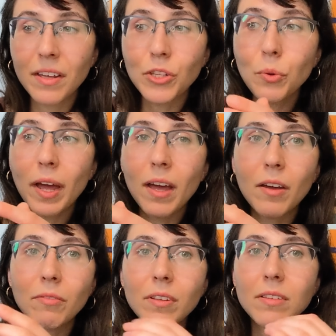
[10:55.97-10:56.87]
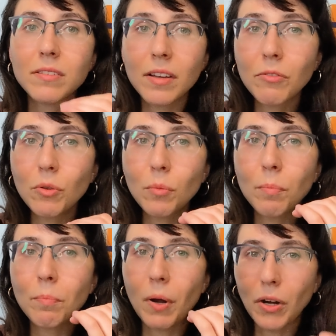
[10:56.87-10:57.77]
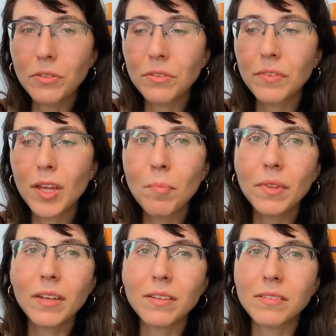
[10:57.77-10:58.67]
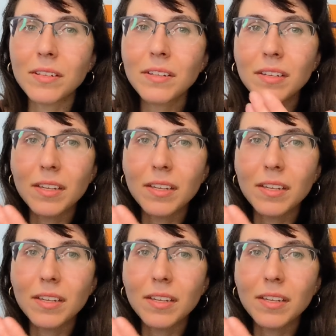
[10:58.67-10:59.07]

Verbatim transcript: you have several parts of them that dig